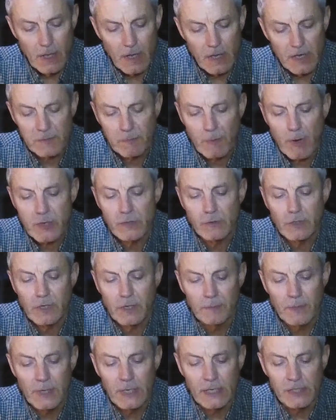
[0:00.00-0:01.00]
A special
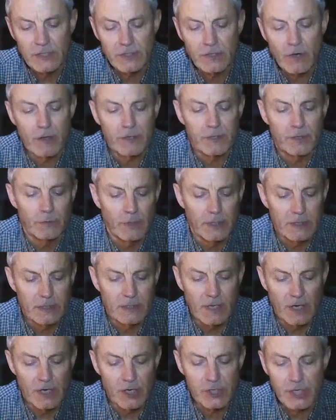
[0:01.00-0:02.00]
committee saw to it
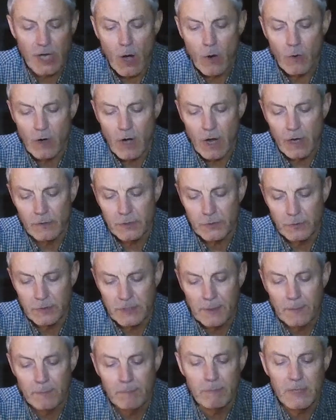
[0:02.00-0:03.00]
that a shower house
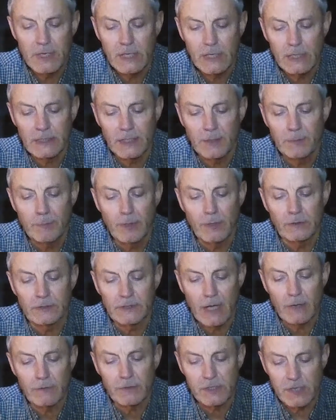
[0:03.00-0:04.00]
was immediately
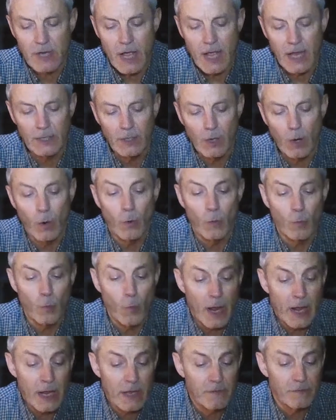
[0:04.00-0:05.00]
built outside,
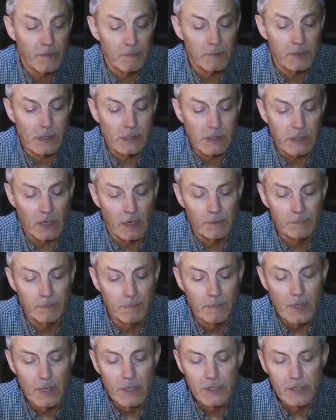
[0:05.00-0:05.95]
away from the club,